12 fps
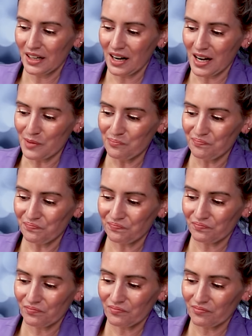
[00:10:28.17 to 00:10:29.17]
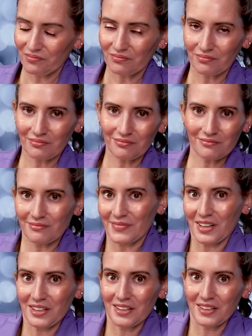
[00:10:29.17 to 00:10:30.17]
Um,
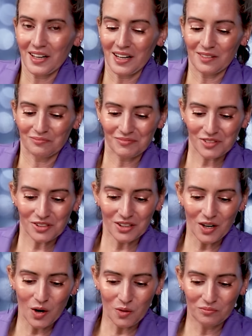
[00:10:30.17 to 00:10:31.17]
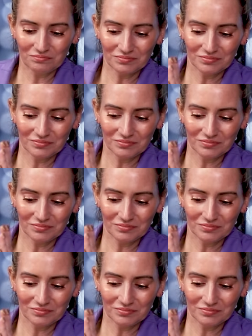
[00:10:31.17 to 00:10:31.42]
yeah, so